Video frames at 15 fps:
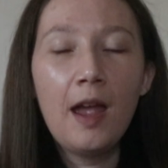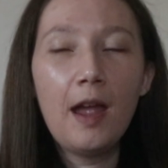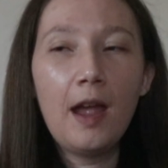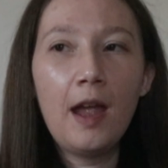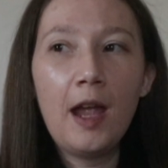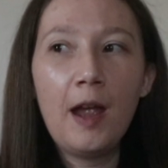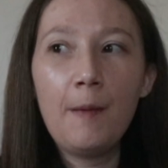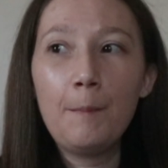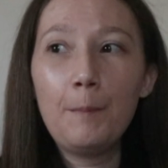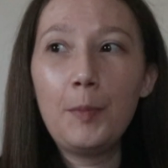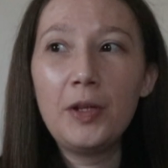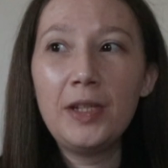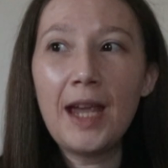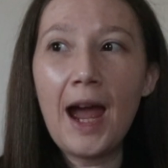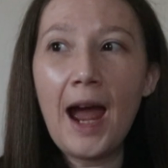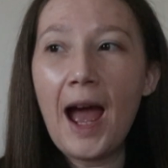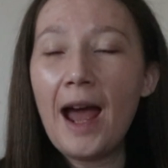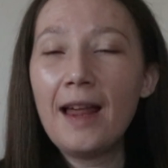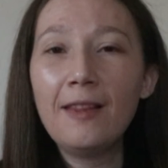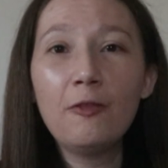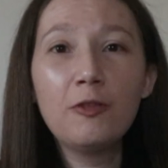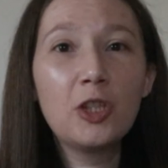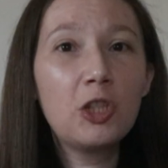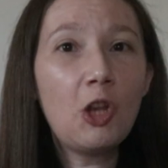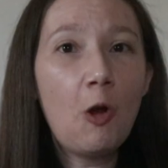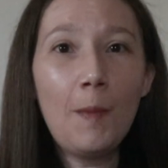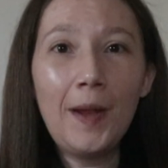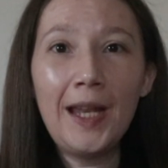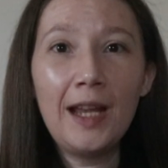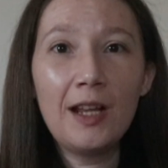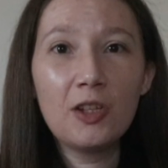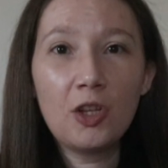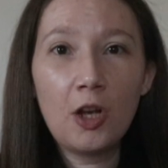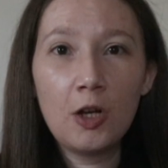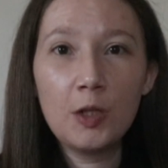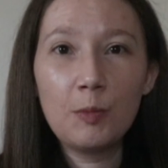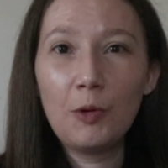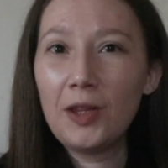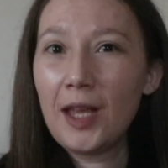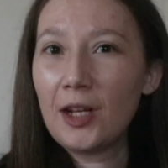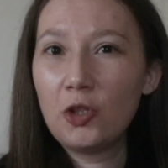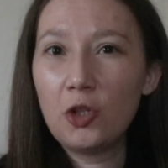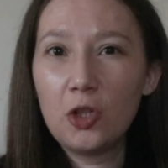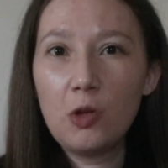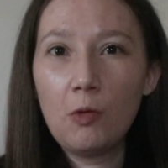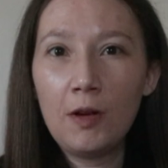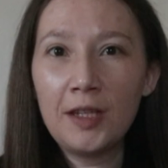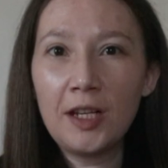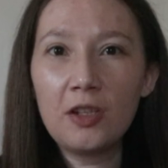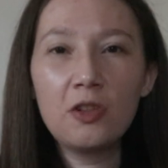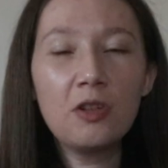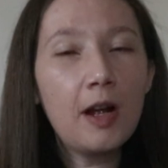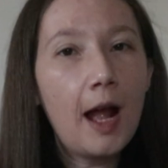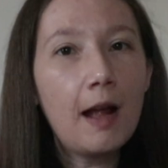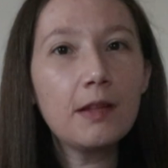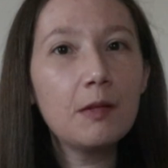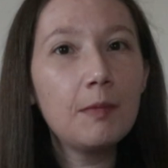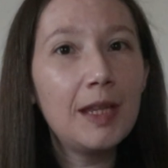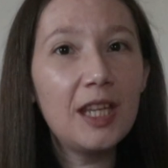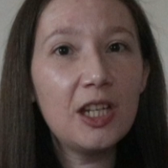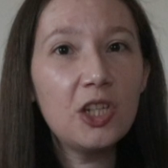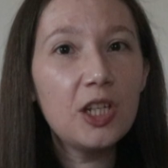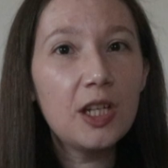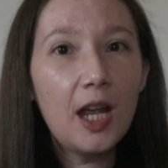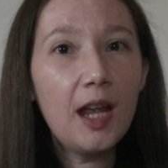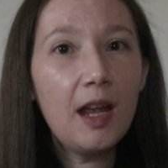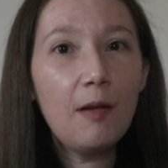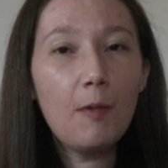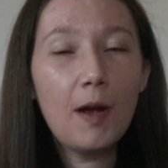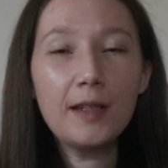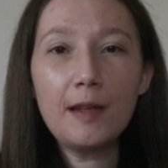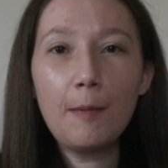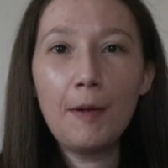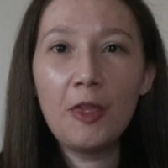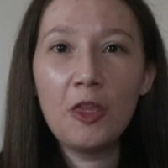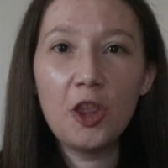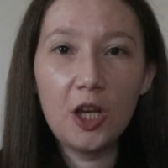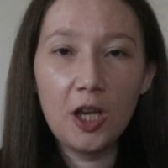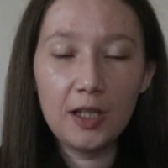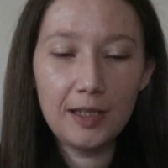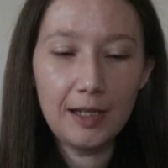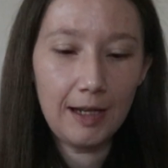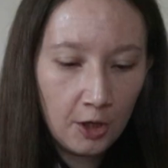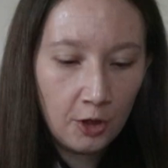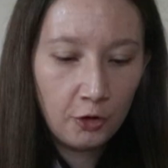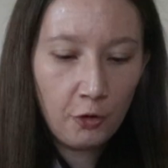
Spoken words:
But yeah, I love so many songs, but that's just the one that stuck out to me this year whilst I've been 30.